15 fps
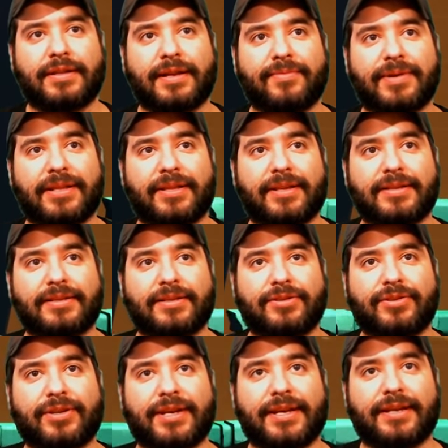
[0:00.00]
thing about this is
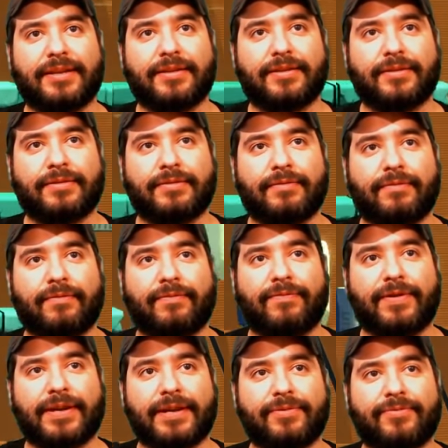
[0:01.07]
you can't fucking